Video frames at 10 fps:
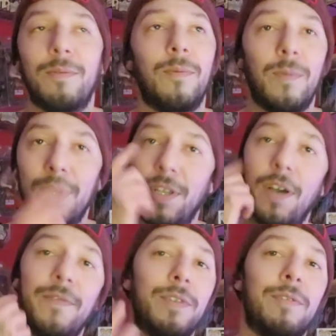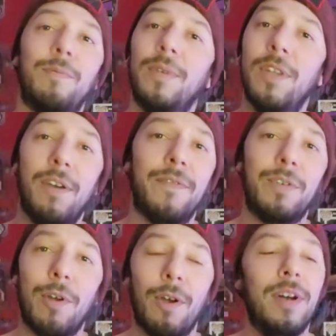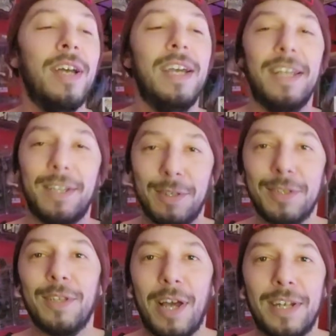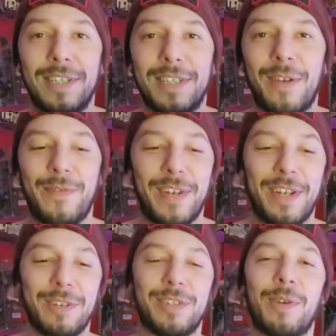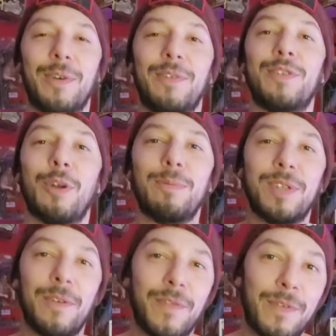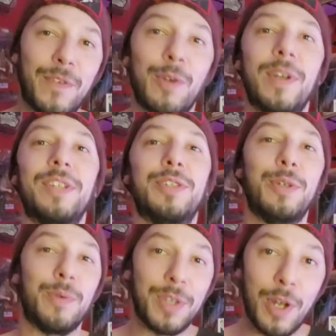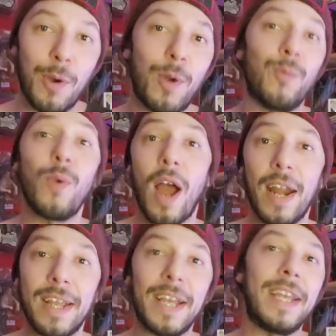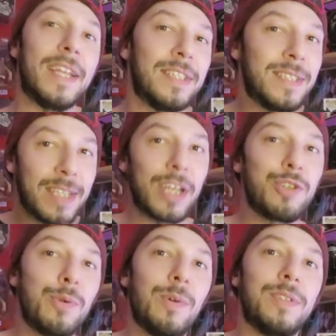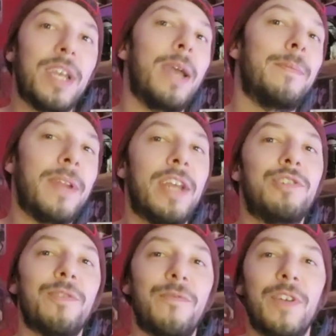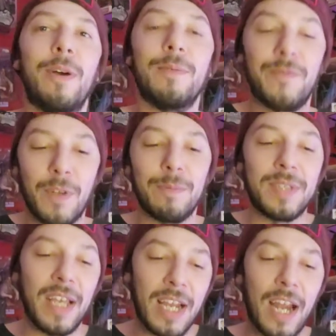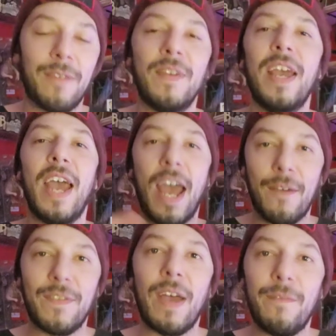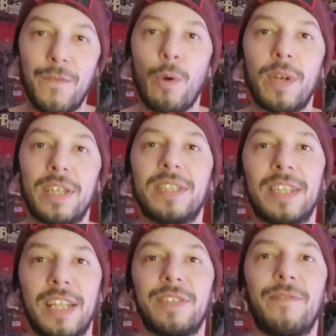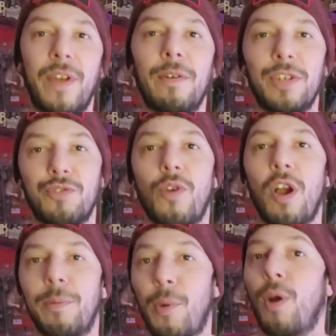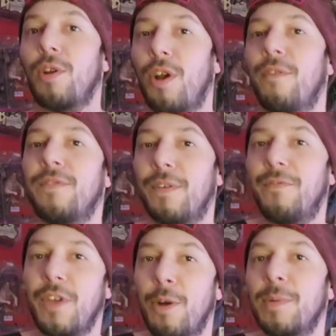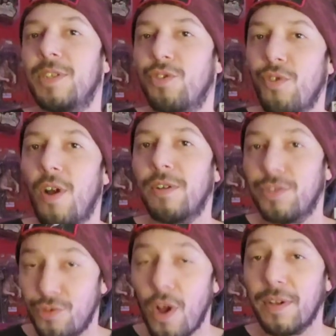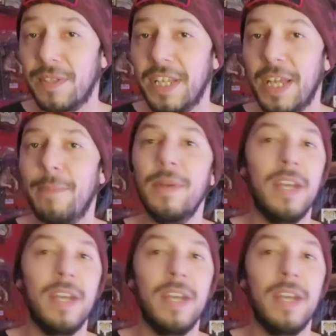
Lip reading: we love you. We love you, girl. There's a lot of stuff in here. So in terms of if you're into, you know, erotic and sexual type nature films, films that kind of have that focus, and that's a very strong part of the film and strong theme,